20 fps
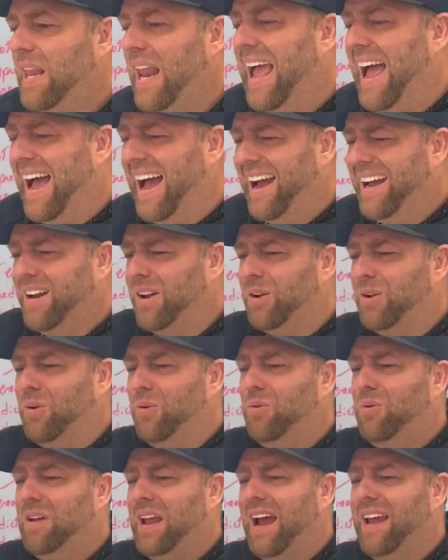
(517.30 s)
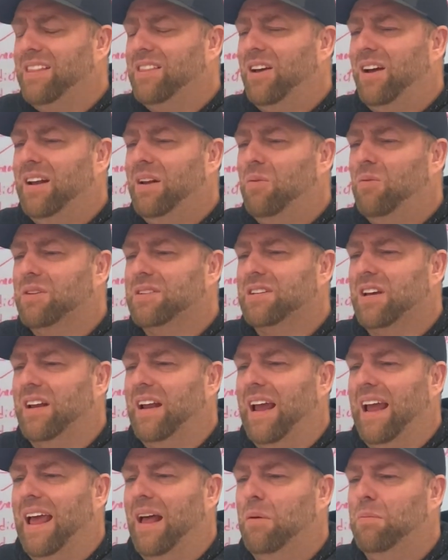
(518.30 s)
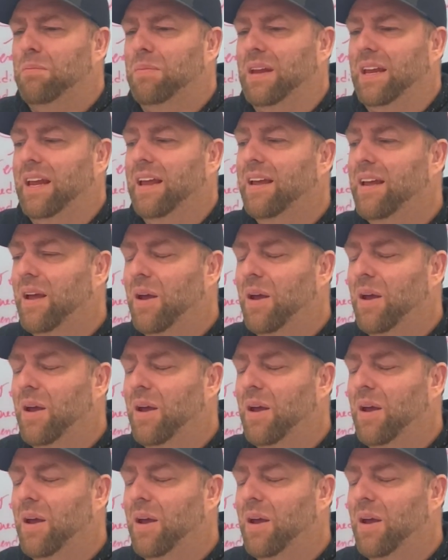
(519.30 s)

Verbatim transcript: I don't know, I thought it was gonna help me